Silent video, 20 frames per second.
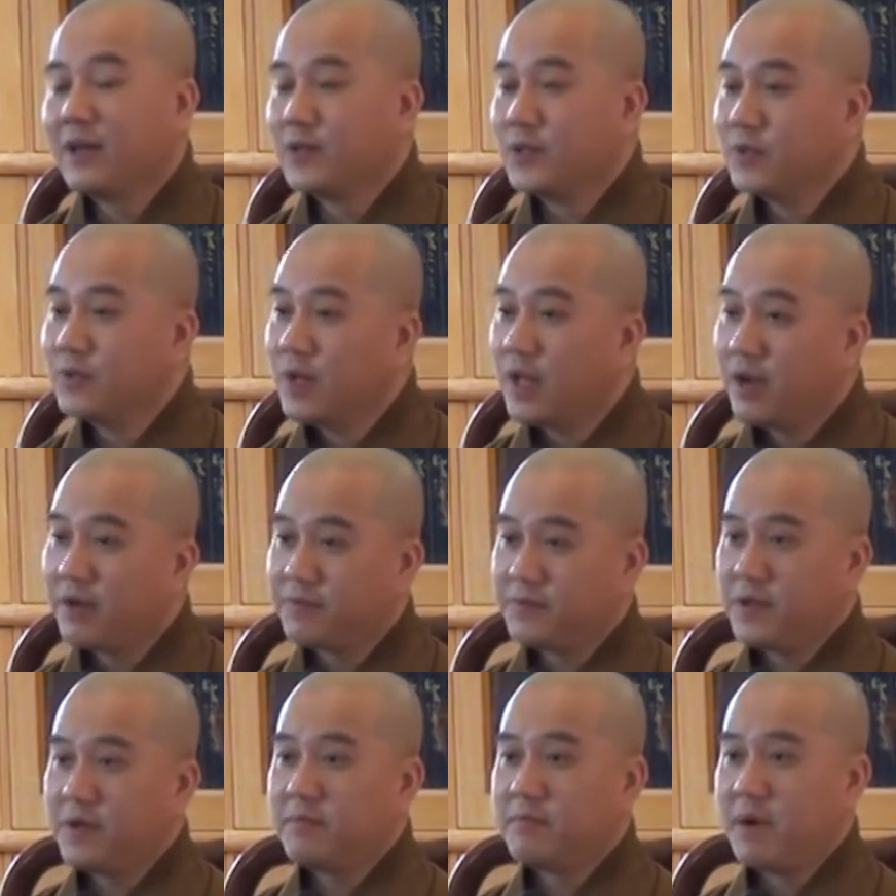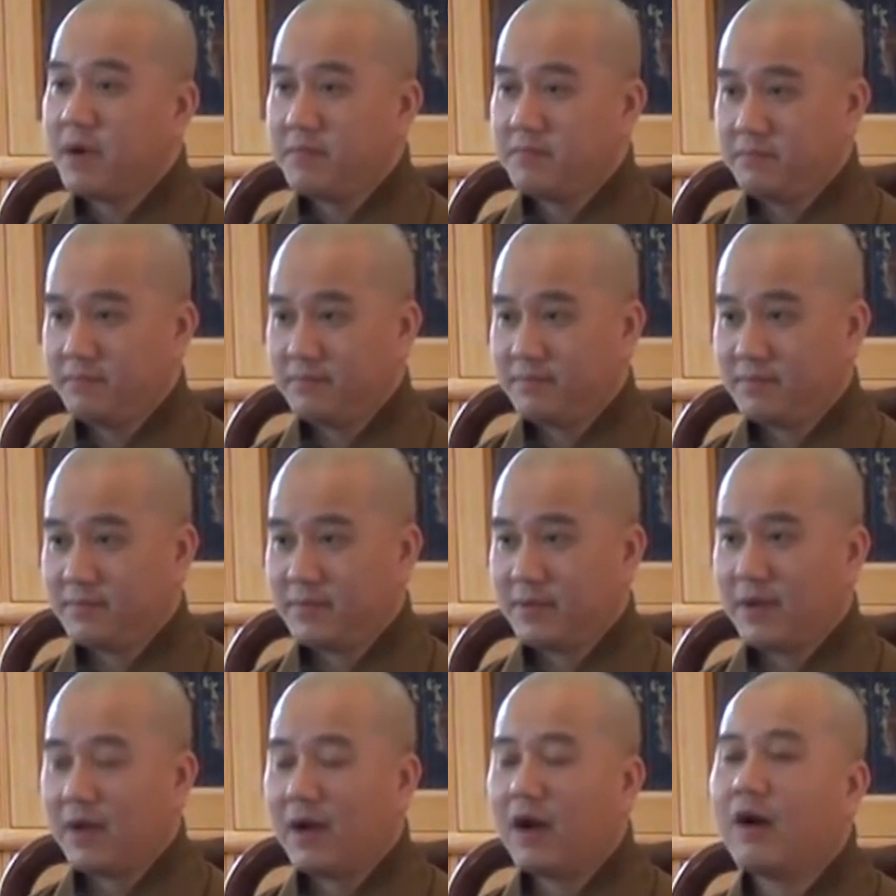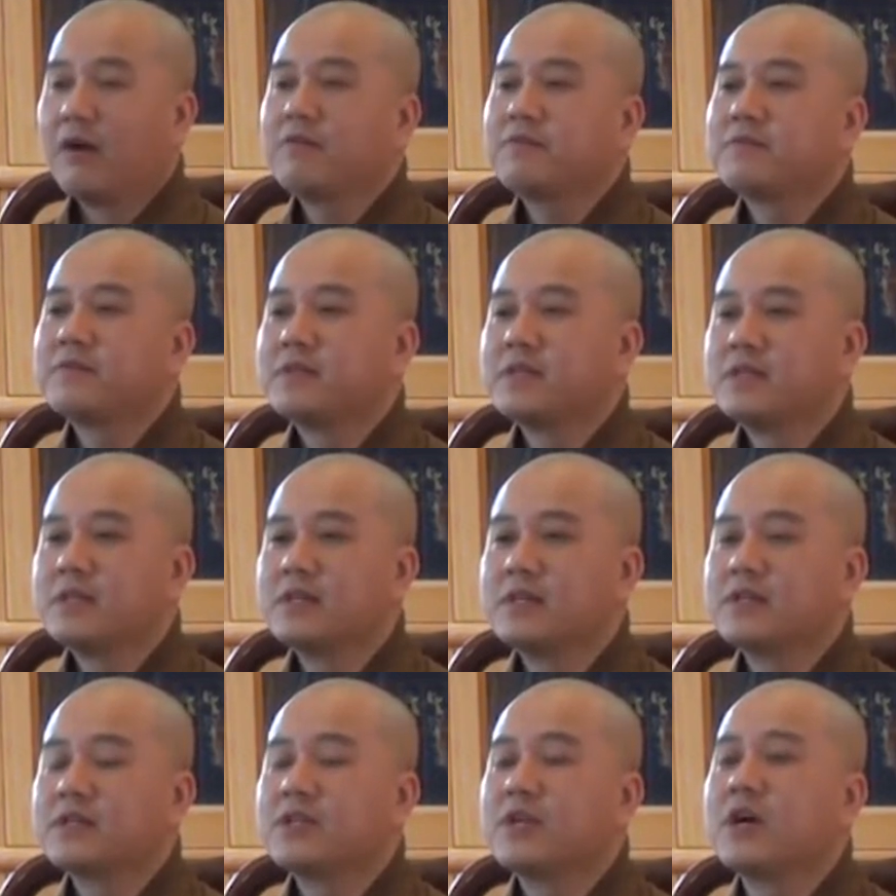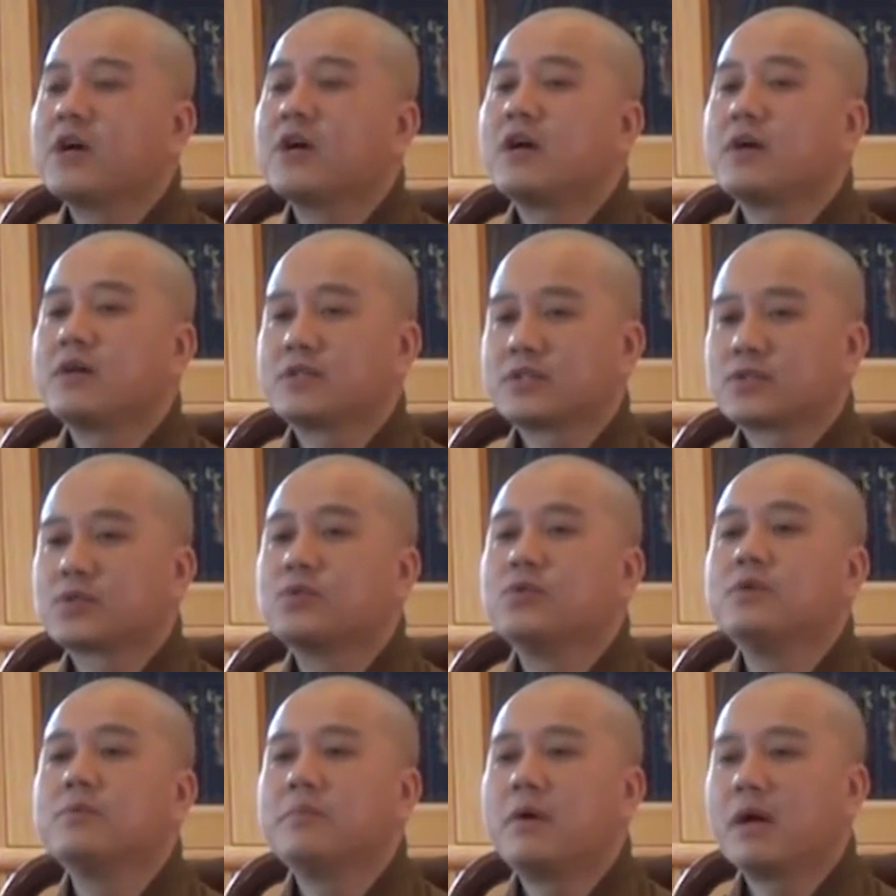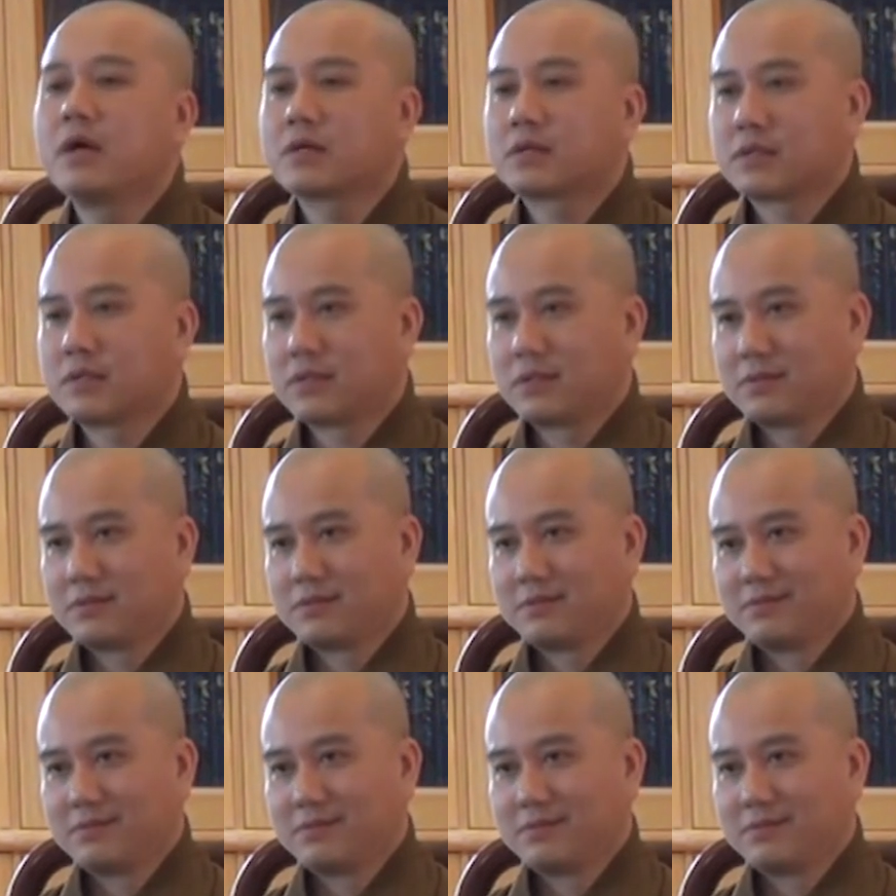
You love your mom, offer her your school mark.